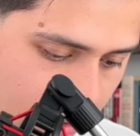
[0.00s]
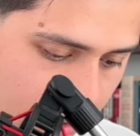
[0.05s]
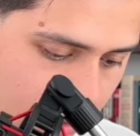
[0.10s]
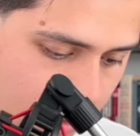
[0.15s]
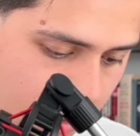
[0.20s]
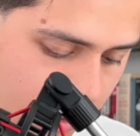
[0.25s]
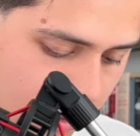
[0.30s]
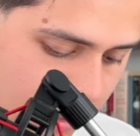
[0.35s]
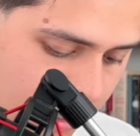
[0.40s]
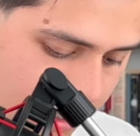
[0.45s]

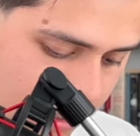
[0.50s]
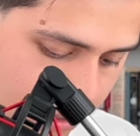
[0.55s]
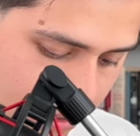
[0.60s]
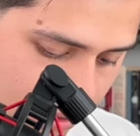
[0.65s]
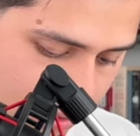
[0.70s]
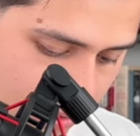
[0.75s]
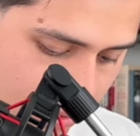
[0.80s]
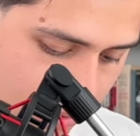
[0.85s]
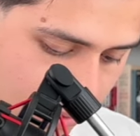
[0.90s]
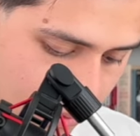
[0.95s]

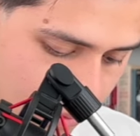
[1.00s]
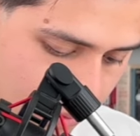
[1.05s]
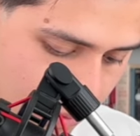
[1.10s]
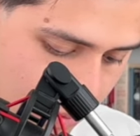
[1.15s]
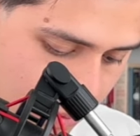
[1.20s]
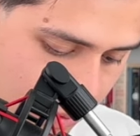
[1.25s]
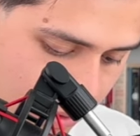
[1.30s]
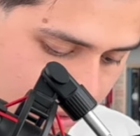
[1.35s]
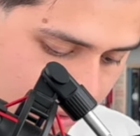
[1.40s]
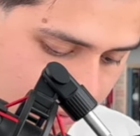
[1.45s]
this
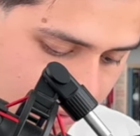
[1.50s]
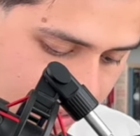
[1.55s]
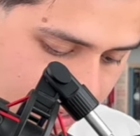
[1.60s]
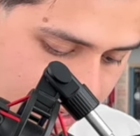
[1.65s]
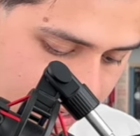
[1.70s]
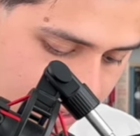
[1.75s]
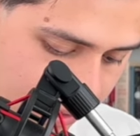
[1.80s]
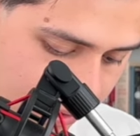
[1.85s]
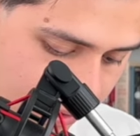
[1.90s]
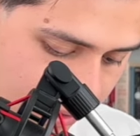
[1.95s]
1 right
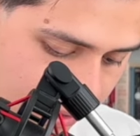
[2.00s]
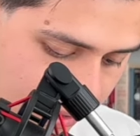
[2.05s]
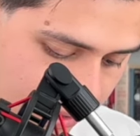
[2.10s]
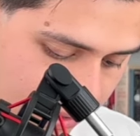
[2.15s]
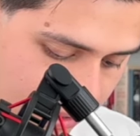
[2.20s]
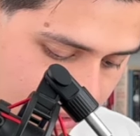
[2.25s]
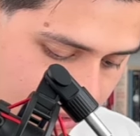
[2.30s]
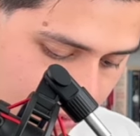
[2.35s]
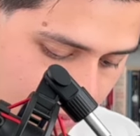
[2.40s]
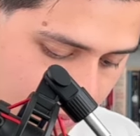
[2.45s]
here
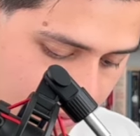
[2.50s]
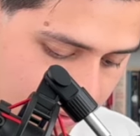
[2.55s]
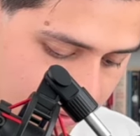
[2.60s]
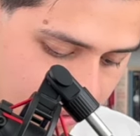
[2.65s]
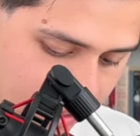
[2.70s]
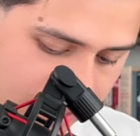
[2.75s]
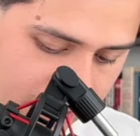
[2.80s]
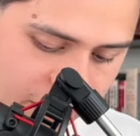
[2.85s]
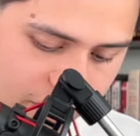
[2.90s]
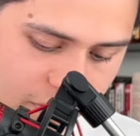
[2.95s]
is this 1
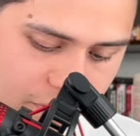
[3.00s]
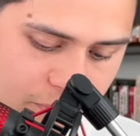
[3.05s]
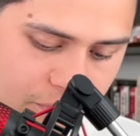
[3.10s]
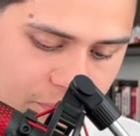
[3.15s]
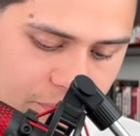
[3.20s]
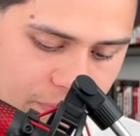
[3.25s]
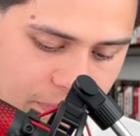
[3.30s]
right here.